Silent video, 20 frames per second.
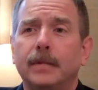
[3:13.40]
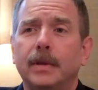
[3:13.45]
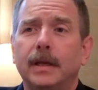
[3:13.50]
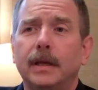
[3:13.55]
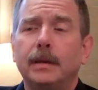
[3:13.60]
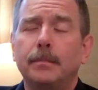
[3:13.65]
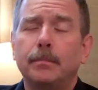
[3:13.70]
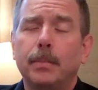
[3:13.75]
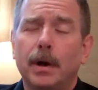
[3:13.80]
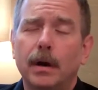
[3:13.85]

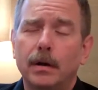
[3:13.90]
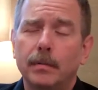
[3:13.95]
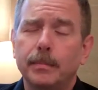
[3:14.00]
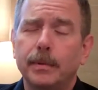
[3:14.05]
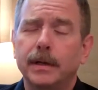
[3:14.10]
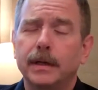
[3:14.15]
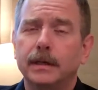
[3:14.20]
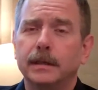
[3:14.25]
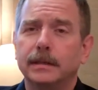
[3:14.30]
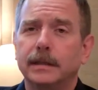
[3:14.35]
in part
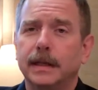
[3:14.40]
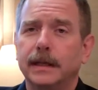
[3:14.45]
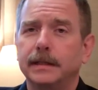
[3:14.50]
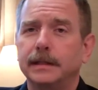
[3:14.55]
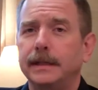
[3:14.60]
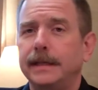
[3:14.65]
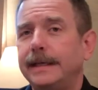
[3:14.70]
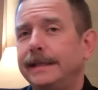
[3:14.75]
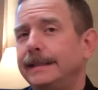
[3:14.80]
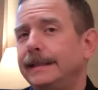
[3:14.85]
because that's
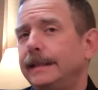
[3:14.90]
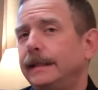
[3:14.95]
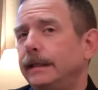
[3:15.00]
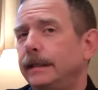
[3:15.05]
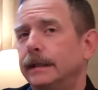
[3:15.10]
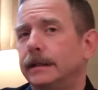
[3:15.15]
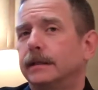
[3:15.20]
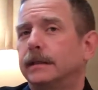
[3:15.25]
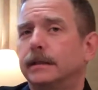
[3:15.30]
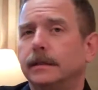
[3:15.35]
easy,
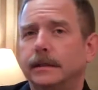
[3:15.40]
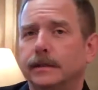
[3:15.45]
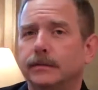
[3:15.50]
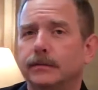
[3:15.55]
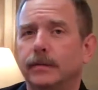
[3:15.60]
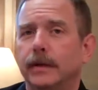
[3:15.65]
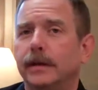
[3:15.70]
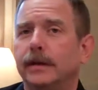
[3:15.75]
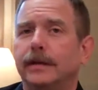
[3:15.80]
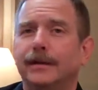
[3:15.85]
it's
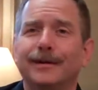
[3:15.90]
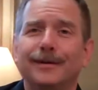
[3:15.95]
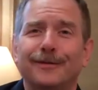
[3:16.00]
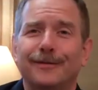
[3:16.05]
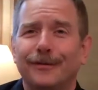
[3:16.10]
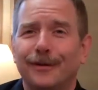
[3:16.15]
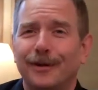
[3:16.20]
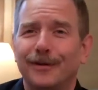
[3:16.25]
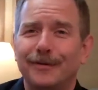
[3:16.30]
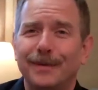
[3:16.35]
right there in
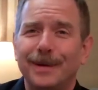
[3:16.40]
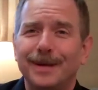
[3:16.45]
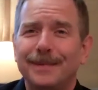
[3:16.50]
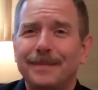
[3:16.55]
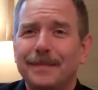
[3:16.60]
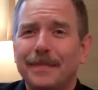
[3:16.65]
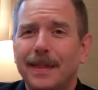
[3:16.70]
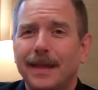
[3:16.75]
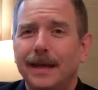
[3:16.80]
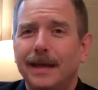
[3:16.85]
front of me,
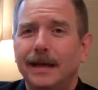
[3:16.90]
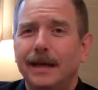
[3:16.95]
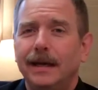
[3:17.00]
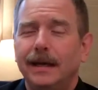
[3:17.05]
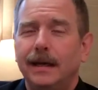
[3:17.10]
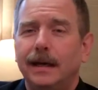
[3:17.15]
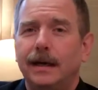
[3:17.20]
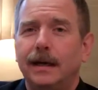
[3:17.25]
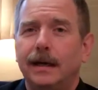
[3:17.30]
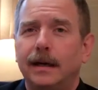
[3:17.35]

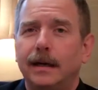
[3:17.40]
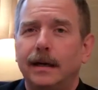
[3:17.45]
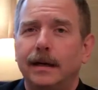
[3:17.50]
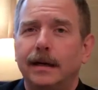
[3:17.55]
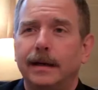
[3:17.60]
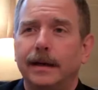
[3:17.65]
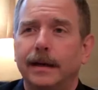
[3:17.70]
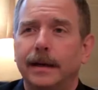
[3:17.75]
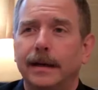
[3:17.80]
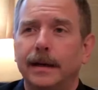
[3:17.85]

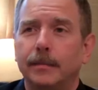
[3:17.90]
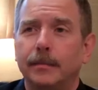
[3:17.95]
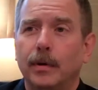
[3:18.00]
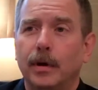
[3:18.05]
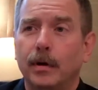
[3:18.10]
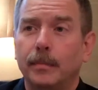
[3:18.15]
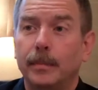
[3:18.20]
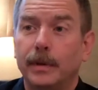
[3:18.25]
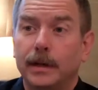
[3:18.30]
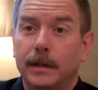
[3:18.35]
and in
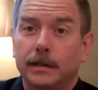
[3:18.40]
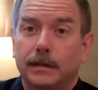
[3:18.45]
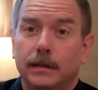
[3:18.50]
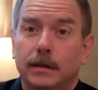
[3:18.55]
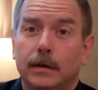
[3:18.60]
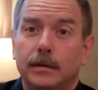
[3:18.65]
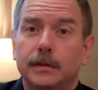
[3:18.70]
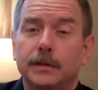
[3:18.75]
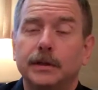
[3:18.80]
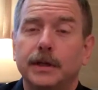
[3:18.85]
part because it
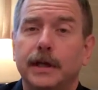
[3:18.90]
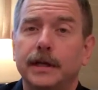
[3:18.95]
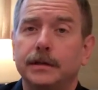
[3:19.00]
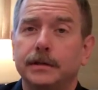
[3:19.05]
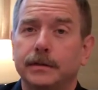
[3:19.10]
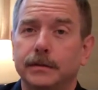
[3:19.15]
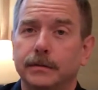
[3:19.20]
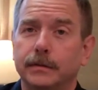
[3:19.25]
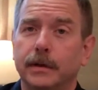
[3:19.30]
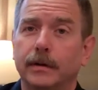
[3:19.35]
always
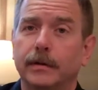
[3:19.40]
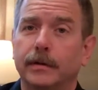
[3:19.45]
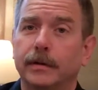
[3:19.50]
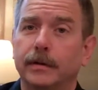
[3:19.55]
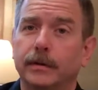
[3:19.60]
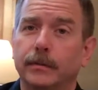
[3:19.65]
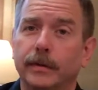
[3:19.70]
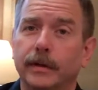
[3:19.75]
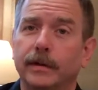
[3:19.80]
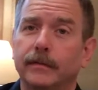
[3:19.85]
changes around
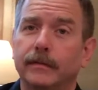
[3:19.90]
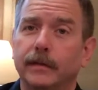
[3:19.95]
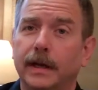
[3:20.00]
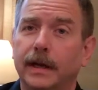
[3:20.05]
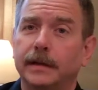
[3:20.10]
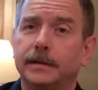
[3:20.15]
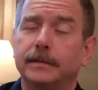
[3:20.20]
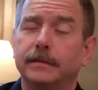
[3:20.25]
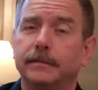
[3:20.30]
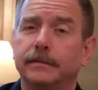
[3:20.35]
here. We have
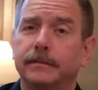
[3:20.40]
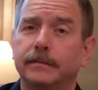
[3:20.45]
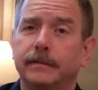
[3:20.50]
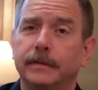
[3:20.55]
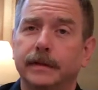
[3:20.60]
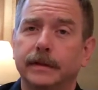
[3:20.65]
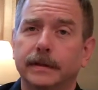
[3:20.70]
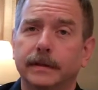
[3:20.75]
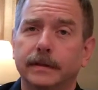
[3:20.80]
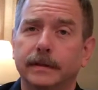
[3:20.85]
lots of
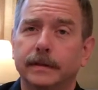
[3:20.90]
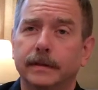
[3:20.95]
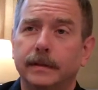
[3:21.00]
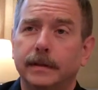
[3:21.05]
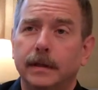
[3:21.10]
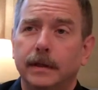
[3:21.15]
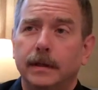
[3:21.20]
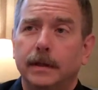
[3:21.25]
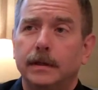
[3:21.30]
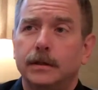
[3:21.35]

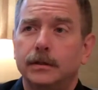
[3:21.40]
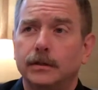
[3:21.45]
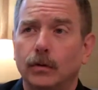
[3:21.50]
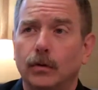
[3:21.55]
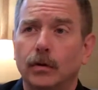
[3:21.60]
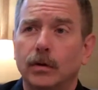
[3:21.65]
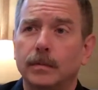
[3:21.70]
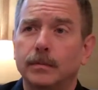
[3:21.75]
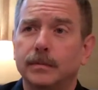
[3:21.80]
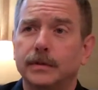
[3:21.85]

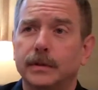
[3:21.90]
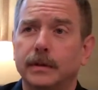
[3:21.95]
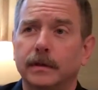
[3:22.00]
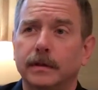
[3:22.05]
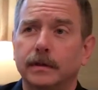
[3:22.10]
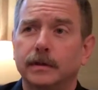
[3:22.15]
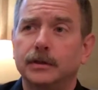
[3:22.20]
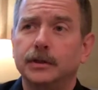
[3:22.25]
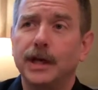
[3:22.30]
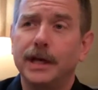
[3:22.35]
storms
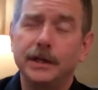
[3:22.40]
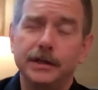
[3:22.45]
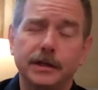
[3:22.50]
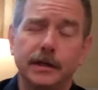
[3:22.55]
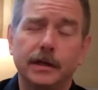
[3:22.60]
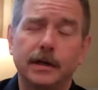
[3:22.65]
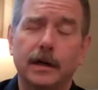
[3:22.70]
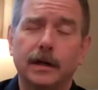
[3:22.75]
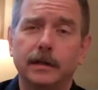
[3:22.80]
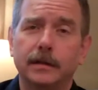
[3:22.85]
and
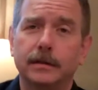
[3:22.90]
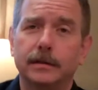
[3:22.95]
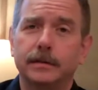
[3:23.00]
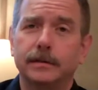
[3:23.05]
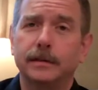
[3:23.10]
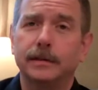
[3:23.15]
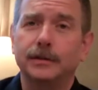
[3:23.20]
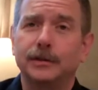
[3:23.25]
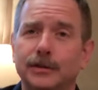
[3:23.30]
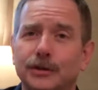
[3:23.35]
changing colors
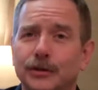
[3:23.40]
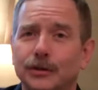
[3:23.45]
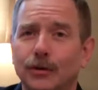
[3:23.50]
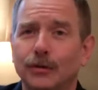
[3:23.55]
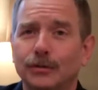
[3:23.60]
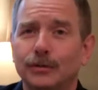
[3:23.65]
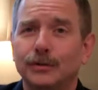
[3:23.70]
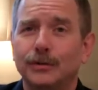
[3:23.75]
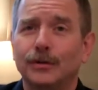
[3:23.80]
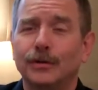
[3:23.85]
and
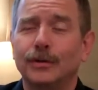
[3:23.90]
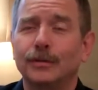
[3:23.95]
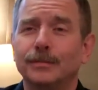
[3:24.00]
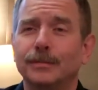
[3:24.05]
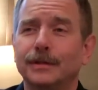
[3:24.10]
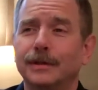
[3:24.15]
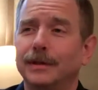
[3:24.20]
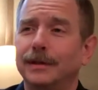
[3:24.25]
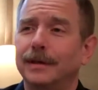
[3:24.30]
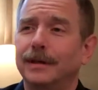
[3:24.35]

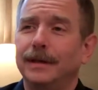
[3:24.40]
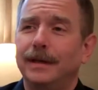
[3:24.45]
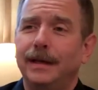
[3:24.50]
snowstorms, and